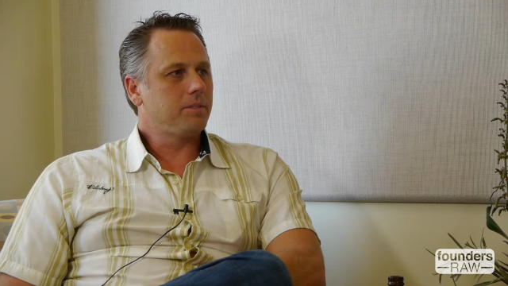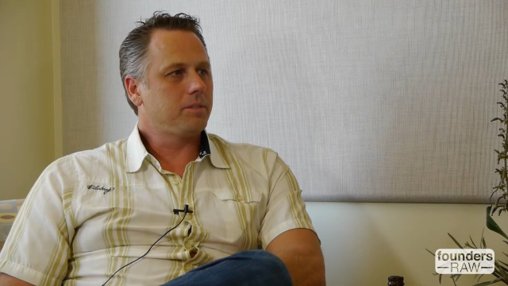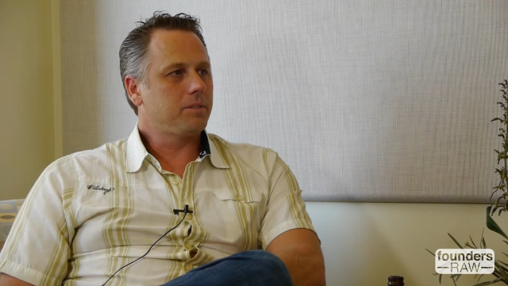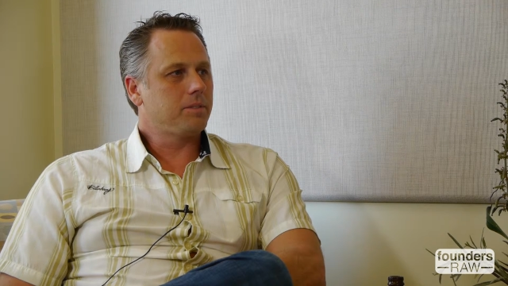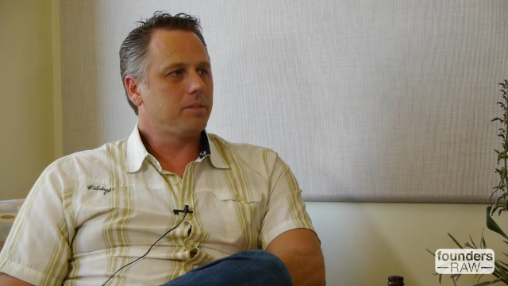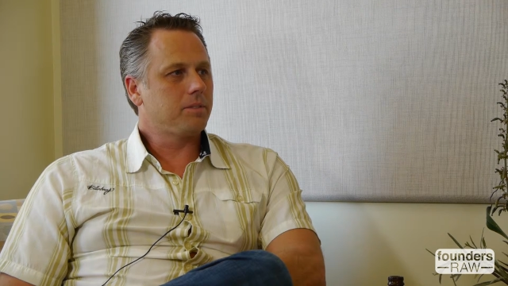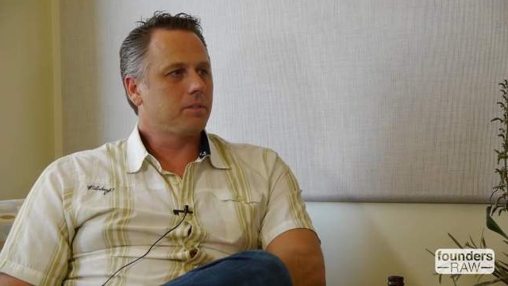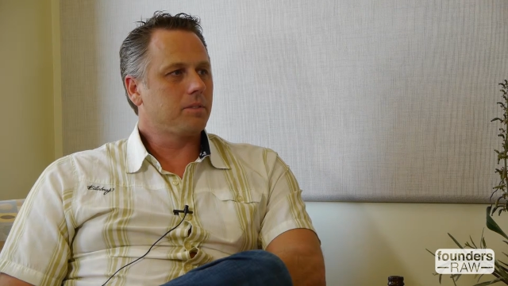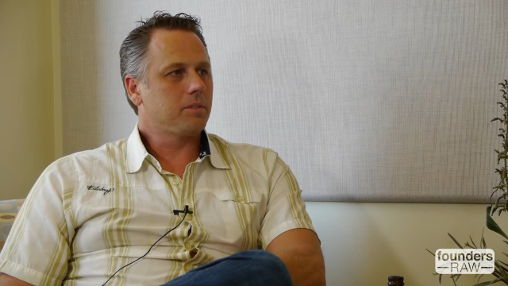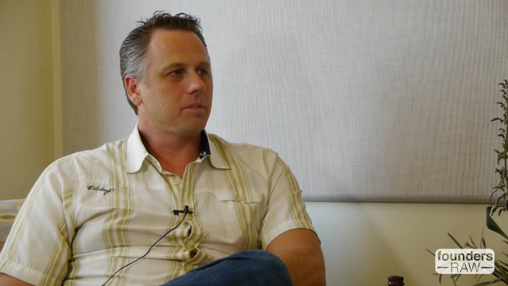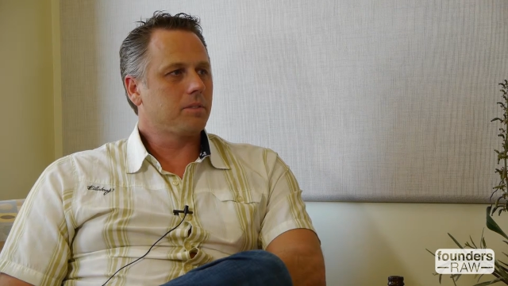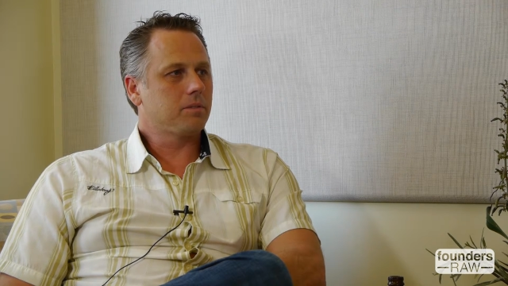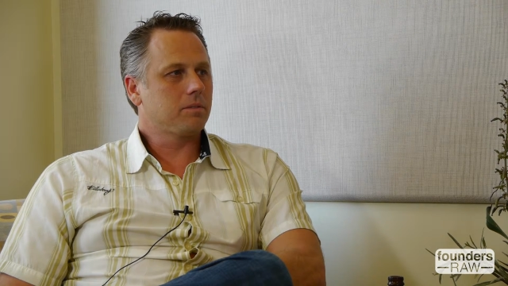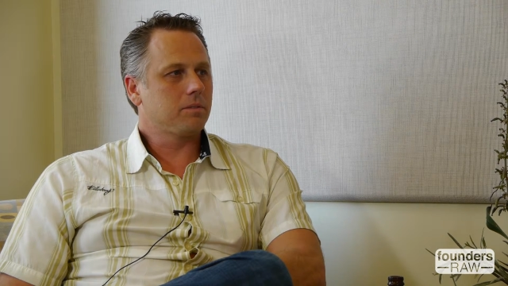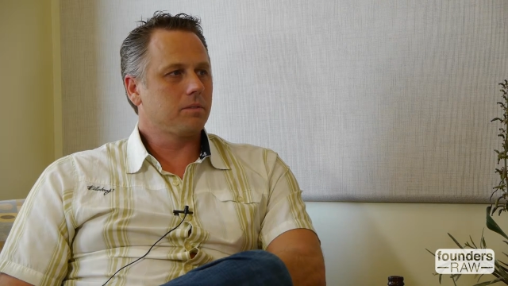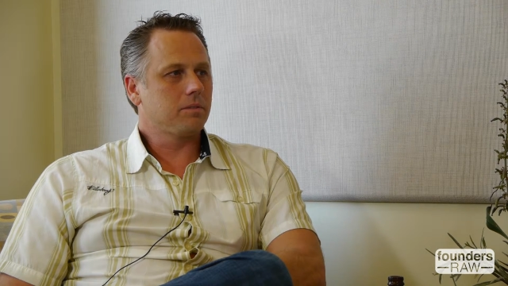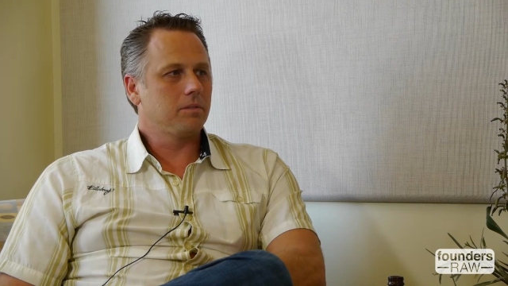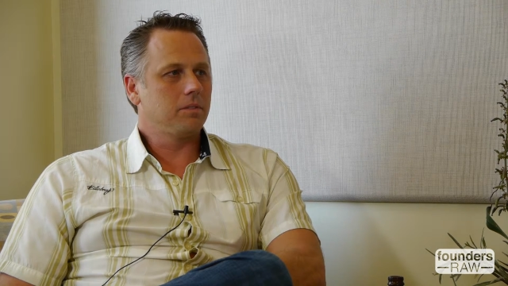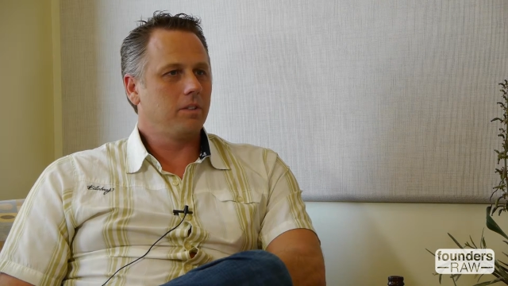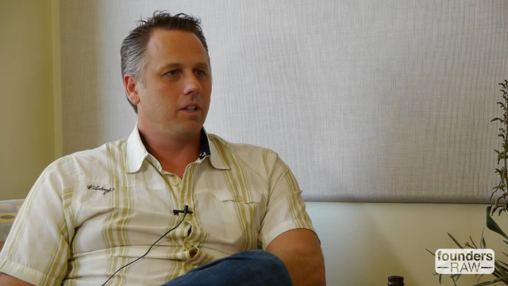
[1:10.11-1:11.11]
quickly?
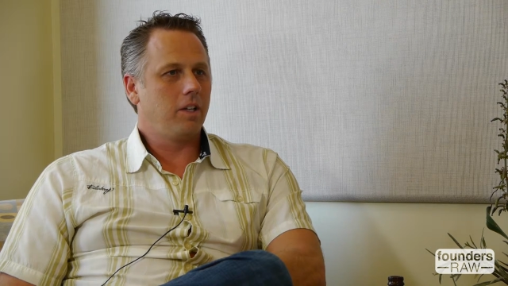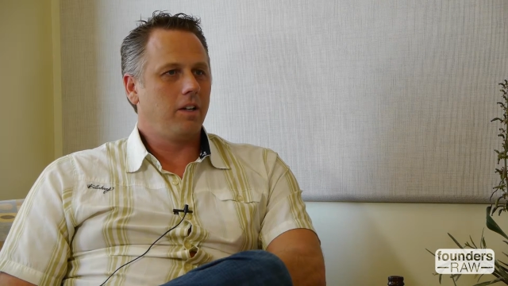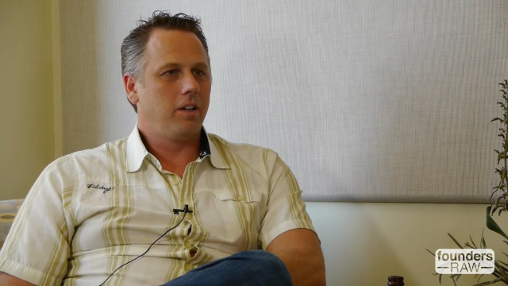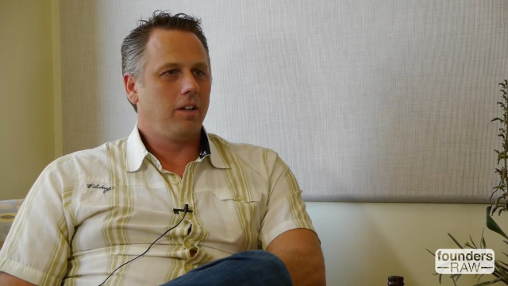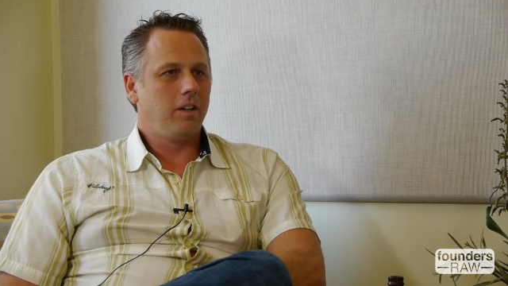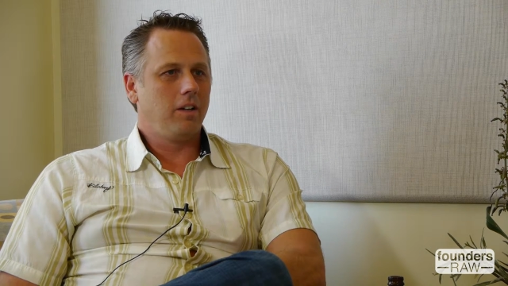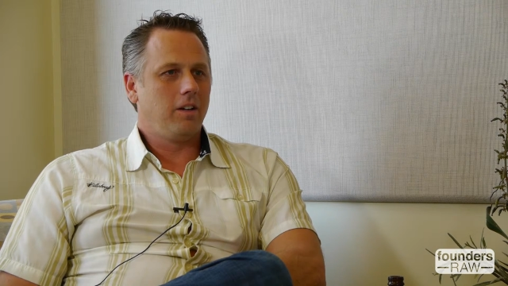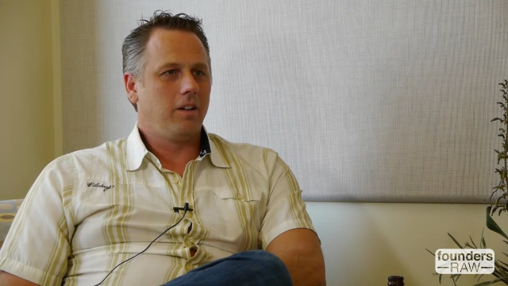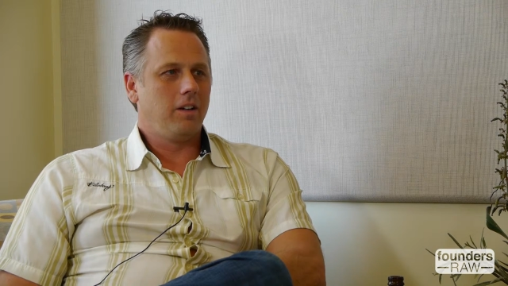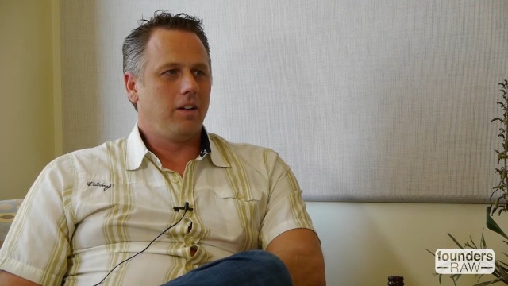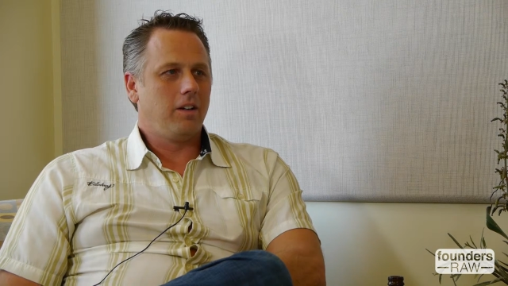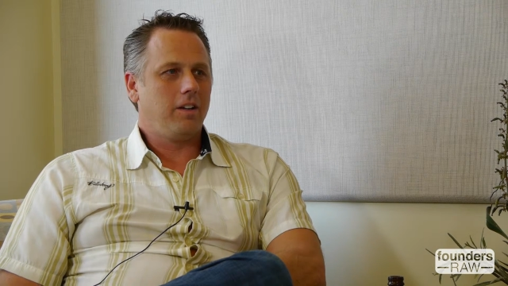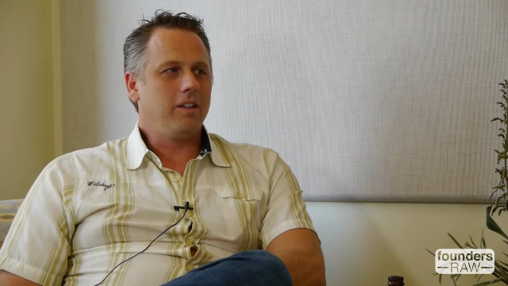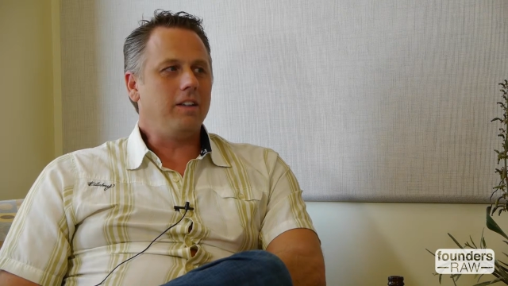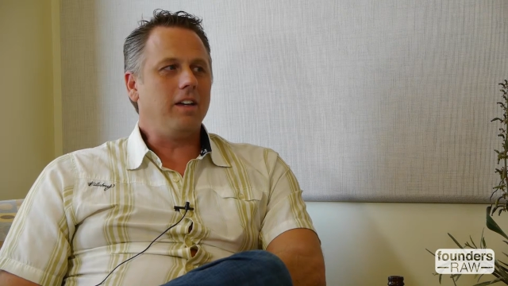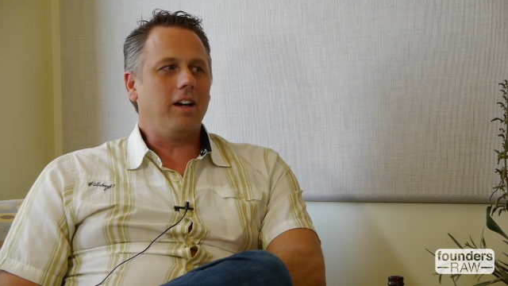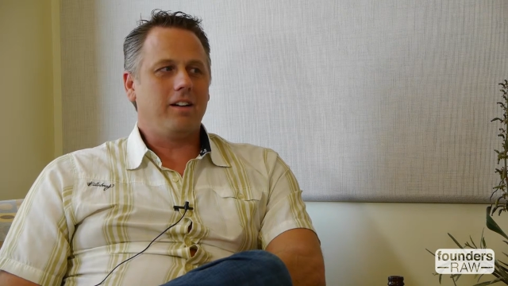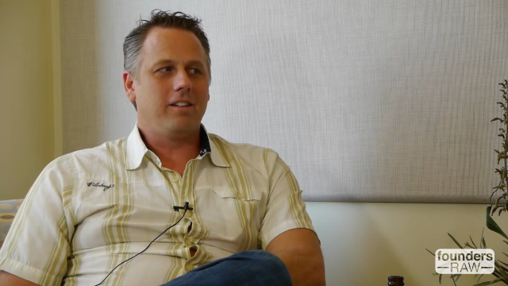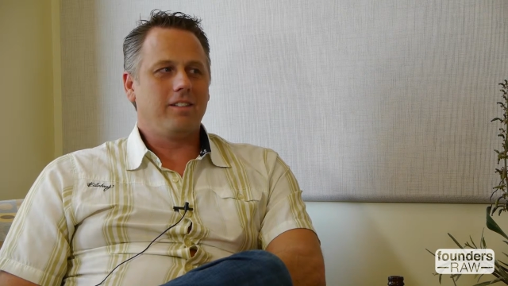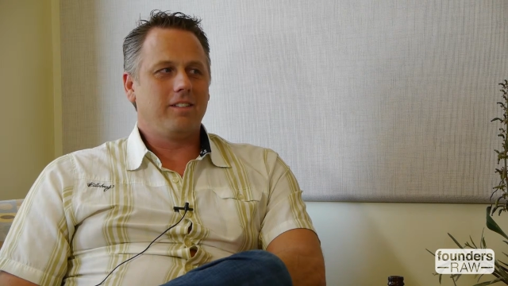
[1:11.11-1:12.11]

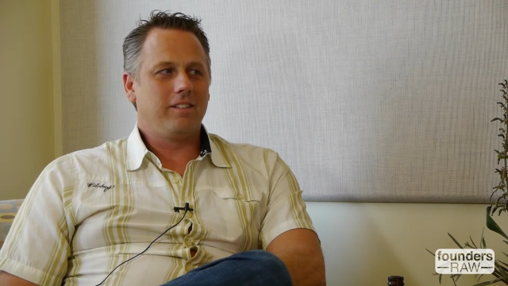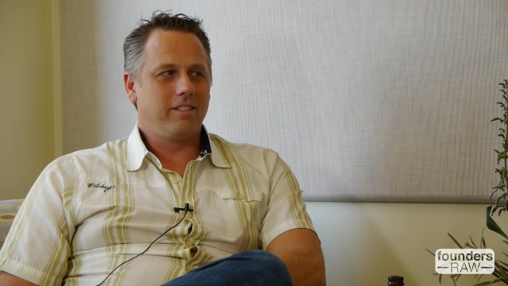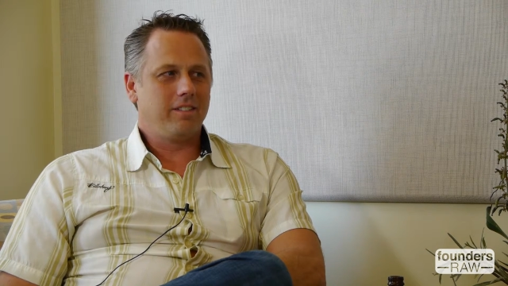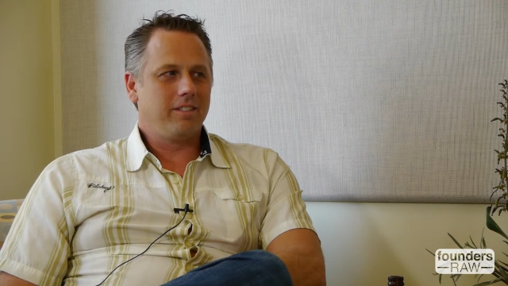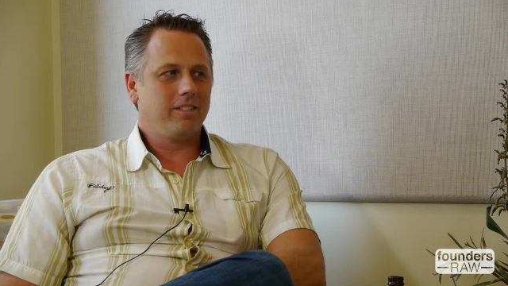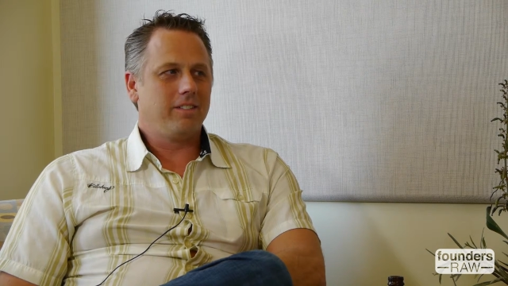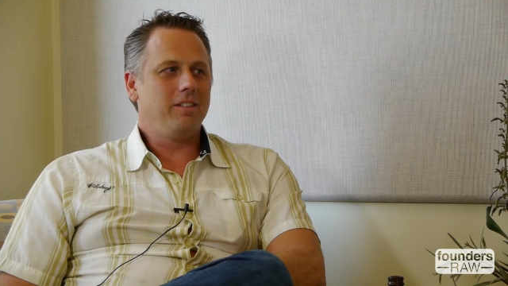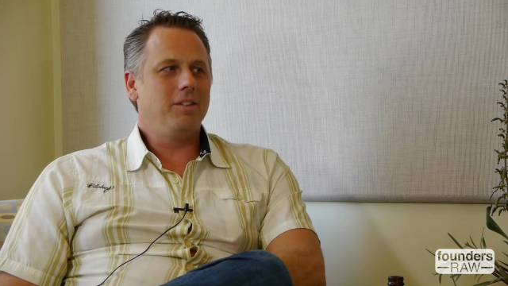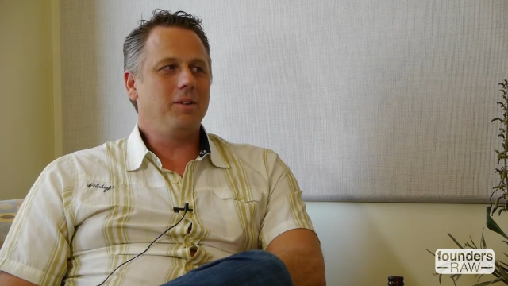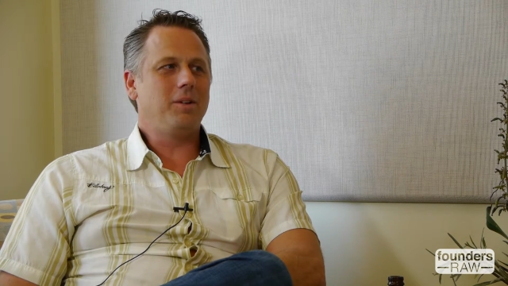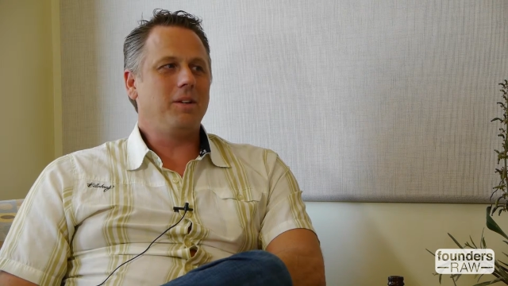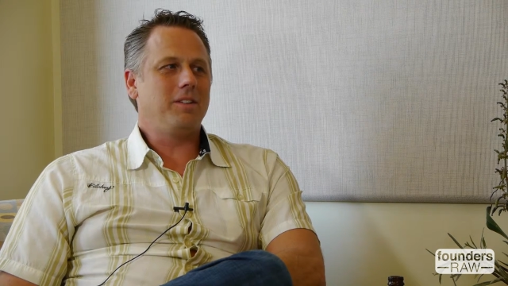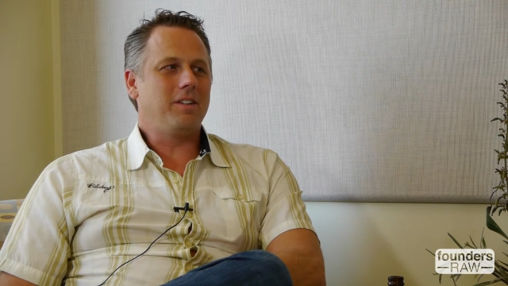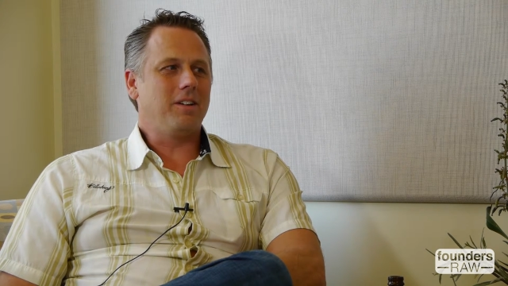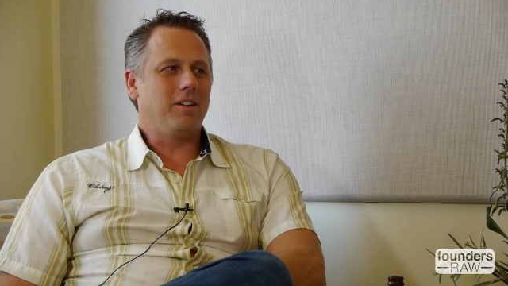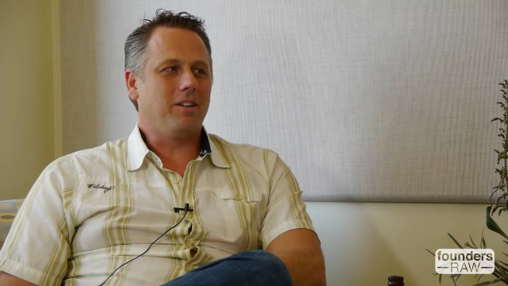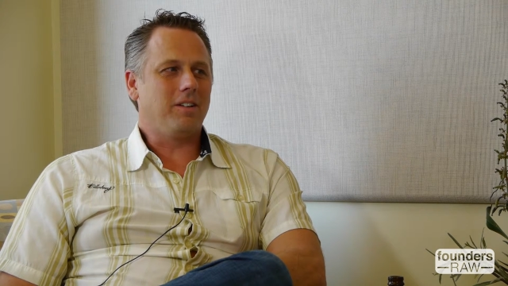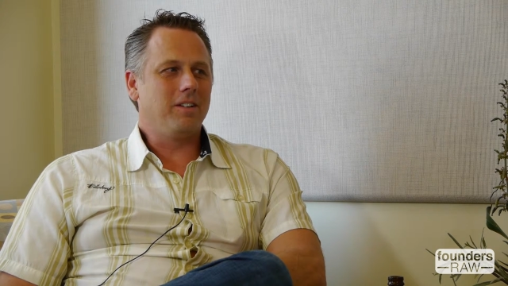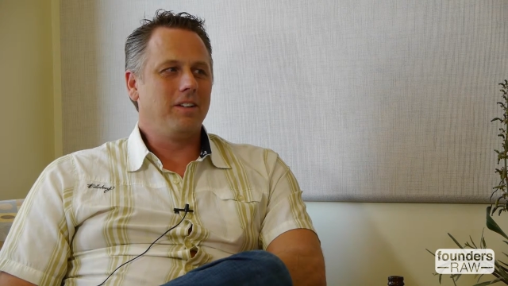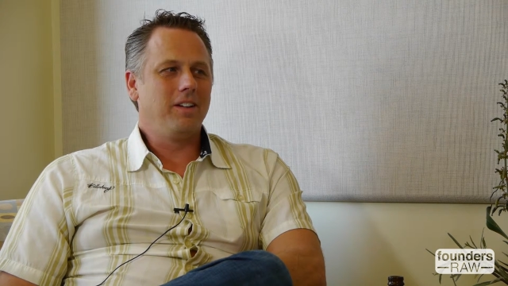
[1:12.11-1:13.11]
Yeah, you can
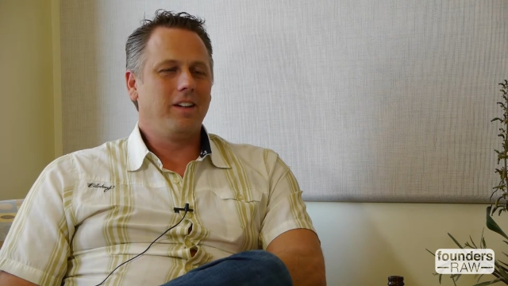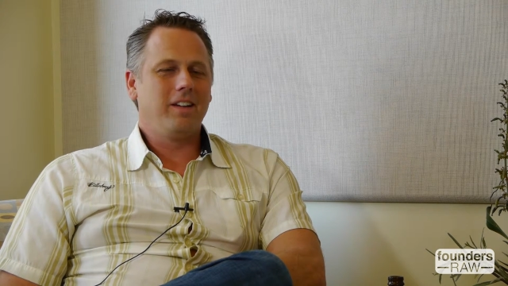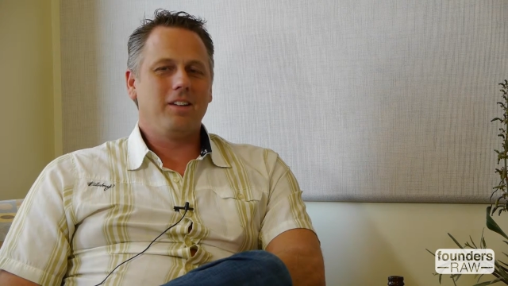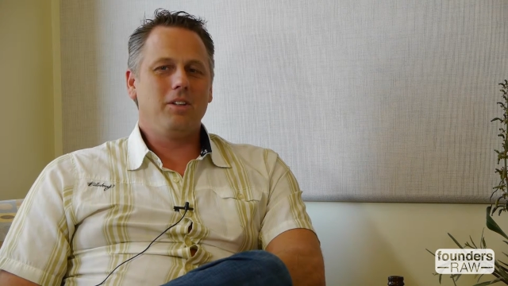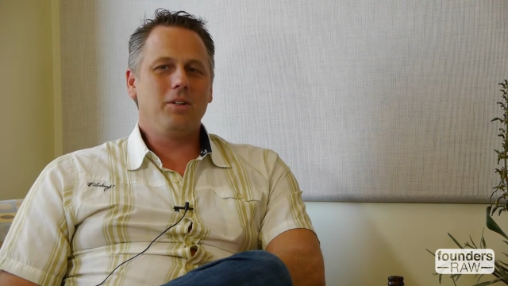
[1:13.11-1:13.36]
tell.